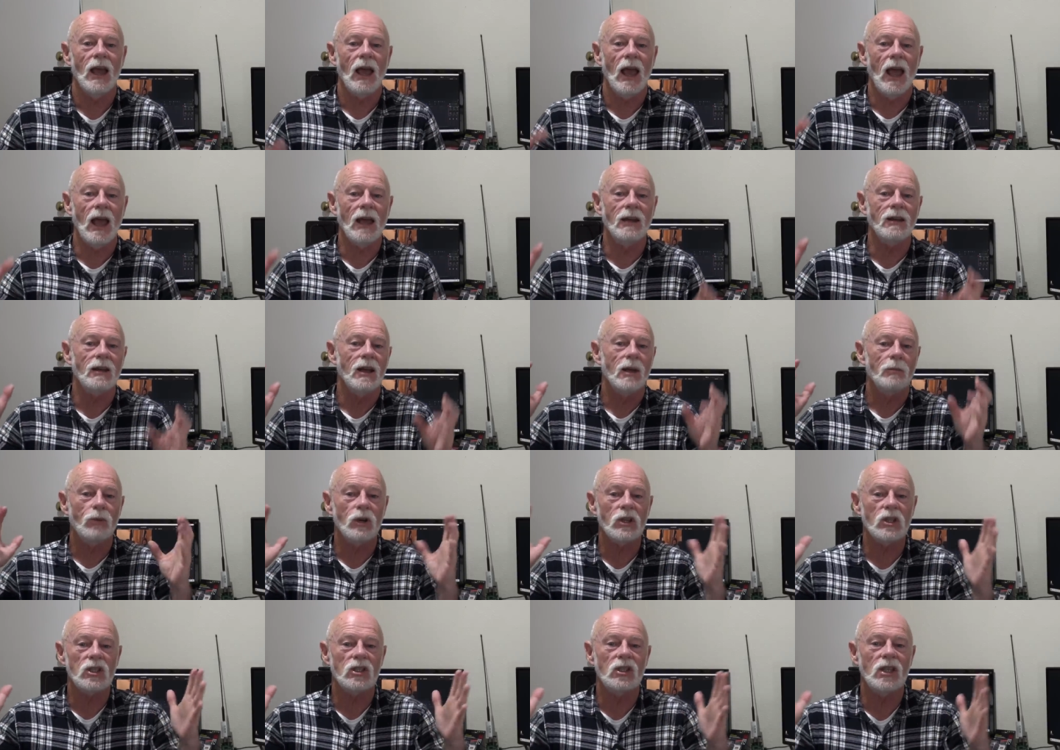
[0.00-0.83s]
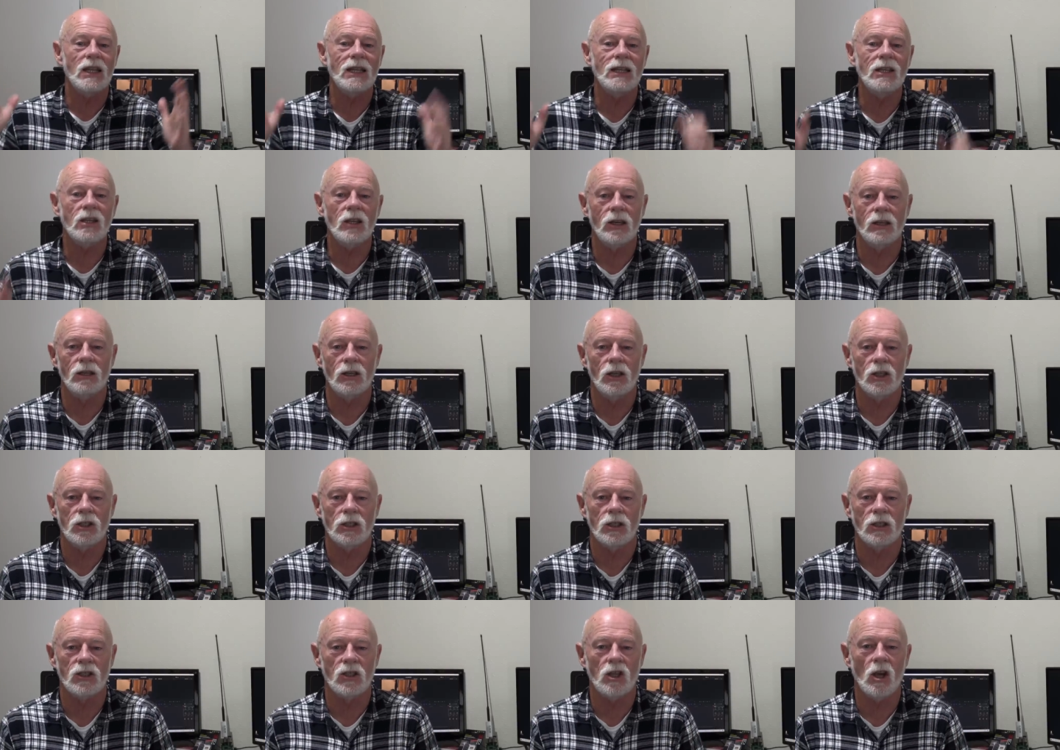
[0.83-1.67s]
and pristine
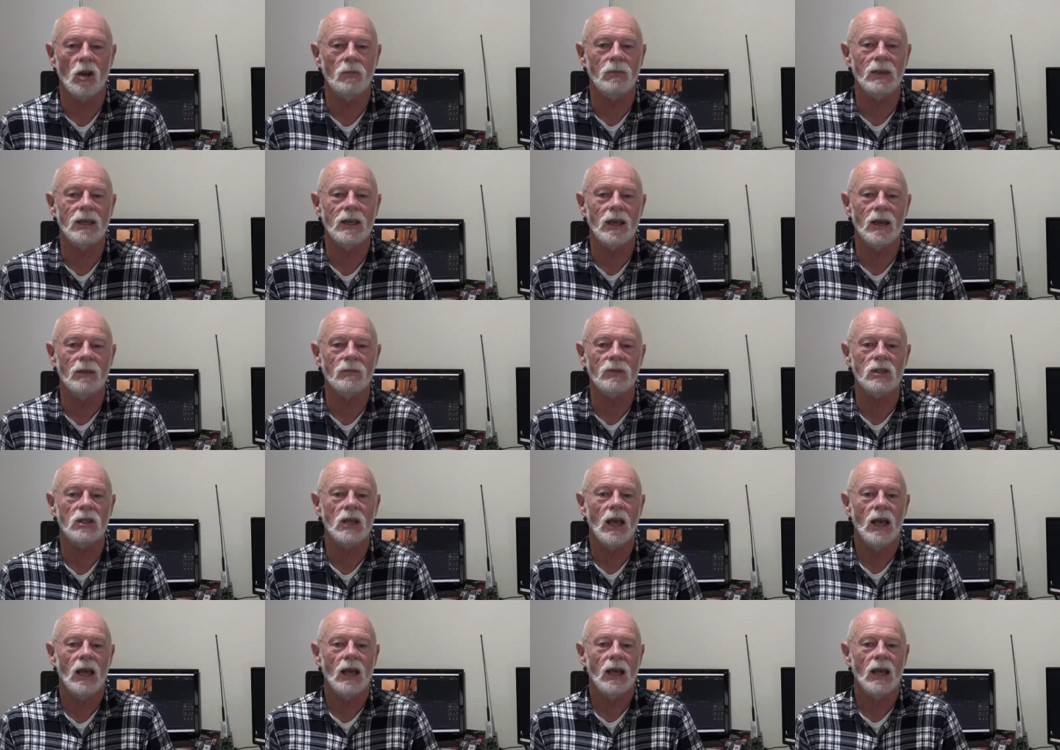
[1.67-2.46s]
condition, so it becomes